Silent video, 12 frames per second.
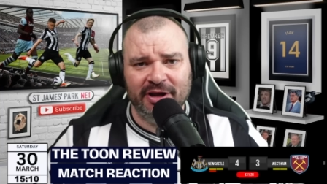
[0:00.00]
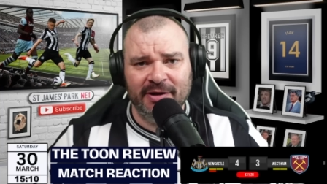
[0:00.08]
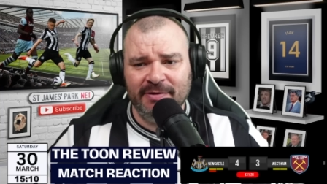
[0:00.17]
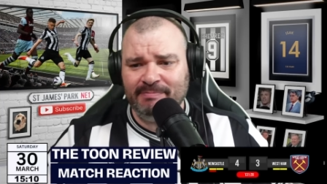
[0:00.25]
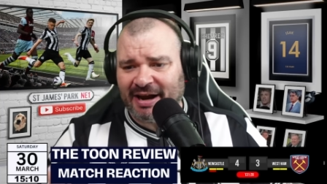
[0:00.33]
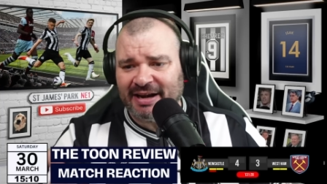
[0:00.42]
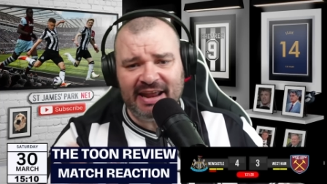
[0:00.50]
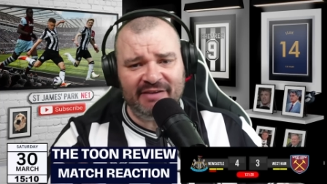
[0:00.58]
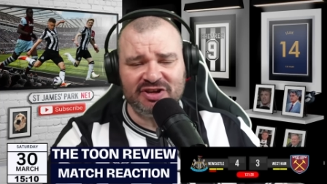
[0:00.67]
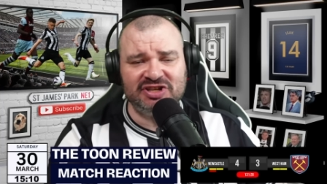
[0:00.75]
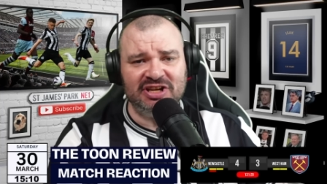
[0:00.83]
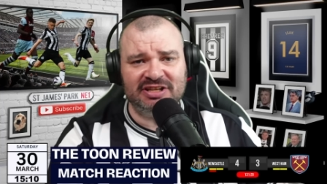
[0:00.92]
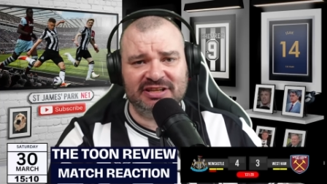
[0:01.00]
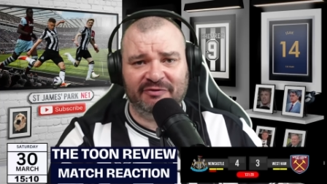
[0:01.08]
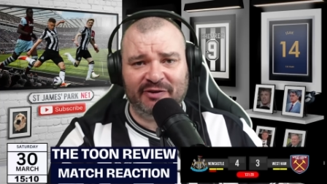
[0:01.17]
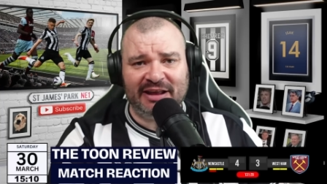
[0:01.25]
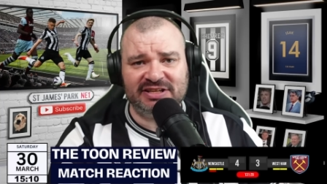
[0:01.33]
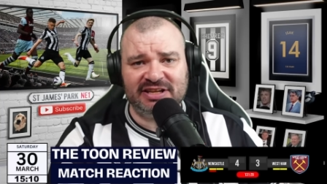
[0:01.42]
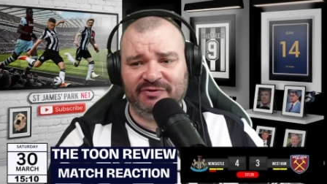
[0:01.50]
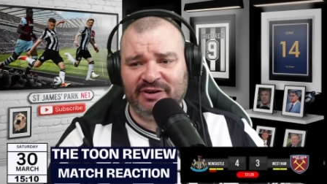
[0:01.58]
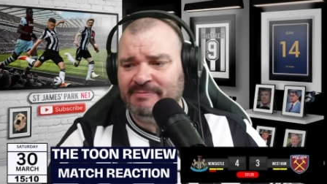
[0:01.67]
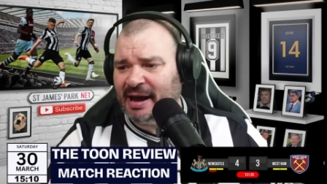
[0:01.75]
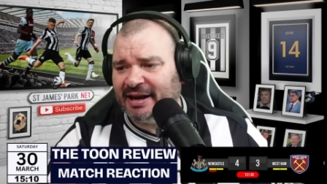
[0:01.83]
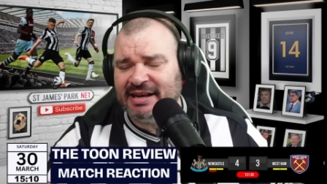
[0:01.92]
Magnificent defensively,
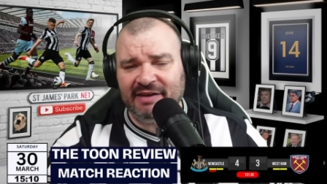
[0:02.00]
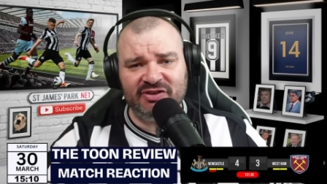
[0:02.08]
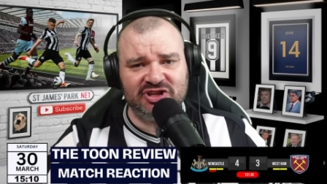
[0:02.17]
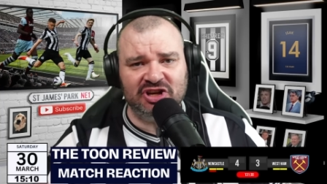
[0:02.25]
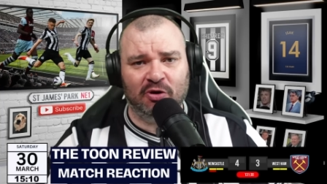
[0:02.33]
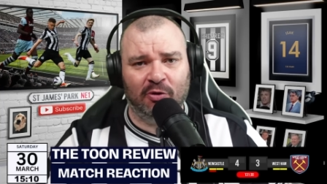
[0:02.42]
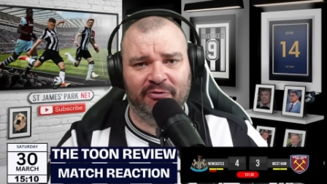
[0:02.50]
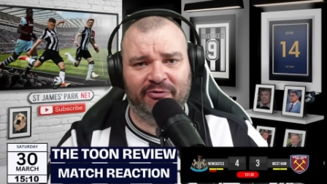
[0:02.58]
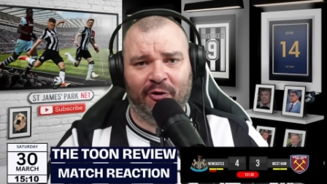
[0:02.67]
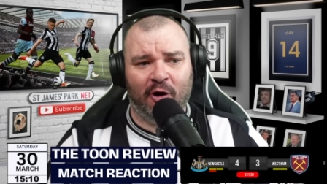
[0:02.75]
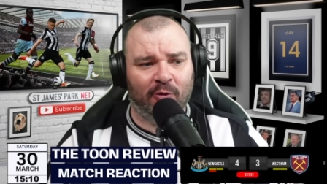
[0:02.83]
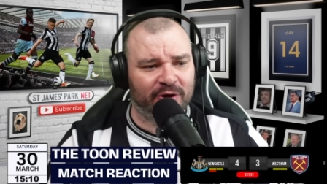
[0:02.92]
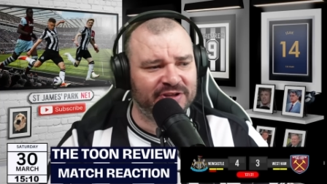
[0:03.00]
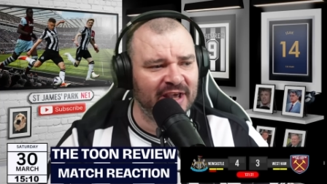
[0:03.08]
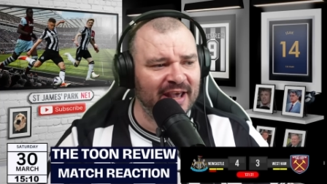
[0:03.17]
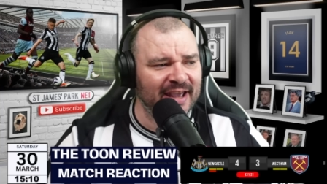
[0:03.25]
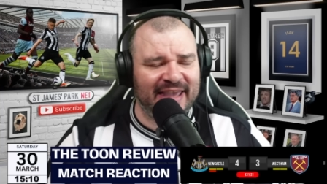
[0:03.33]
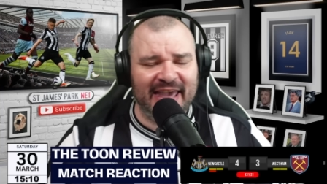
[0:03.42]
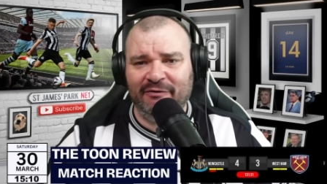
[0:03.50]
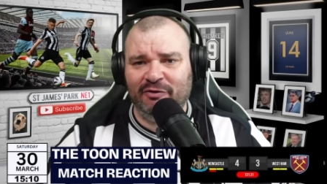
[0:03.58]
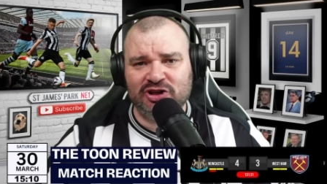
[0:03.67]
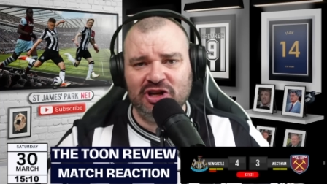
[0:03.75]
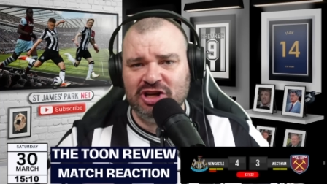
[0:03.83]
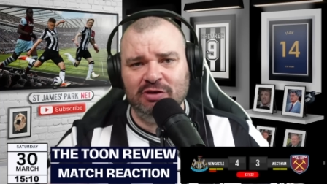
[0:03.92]
magnificent going forward. Gave
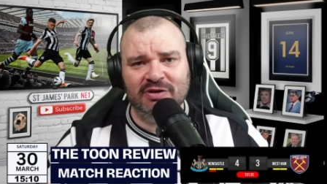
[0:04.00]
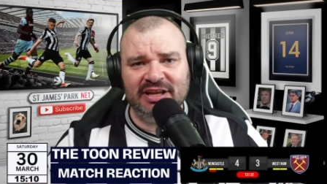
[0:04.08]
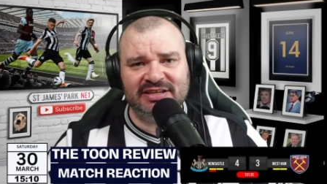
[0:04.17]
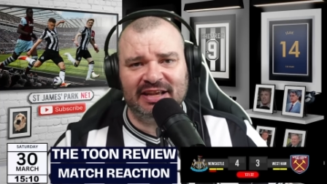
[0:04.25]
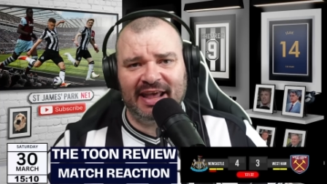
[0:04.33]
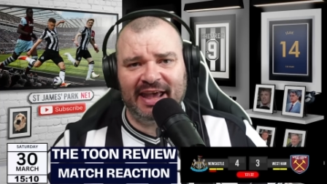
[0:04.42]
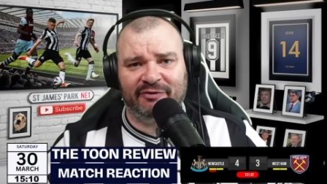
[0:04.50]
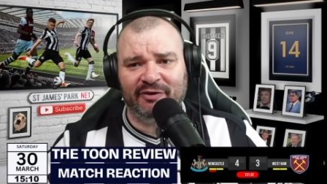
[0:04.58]
us a new lease of life.